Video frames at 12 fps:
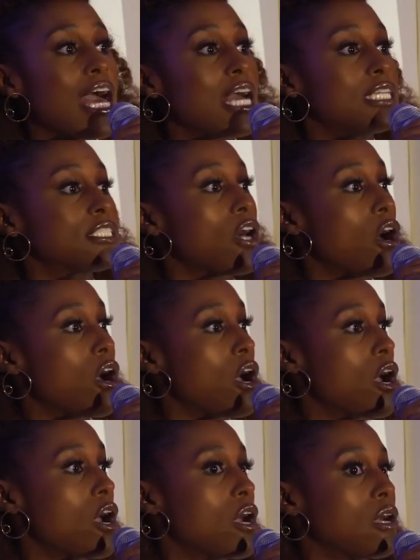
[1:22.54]
you guys
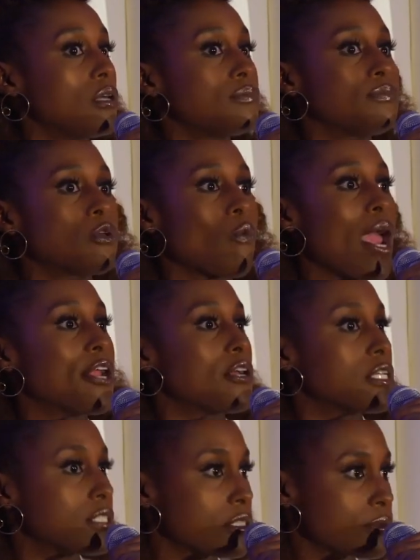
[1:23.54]
are
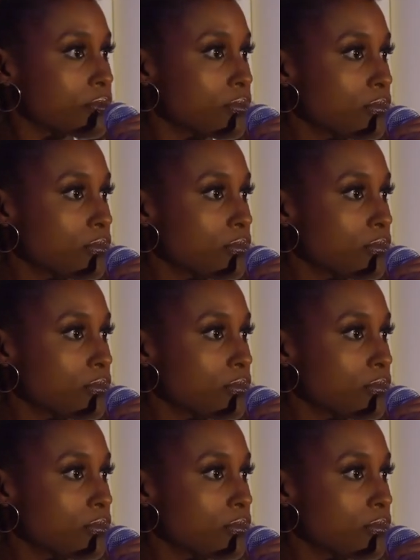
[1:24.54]
writers?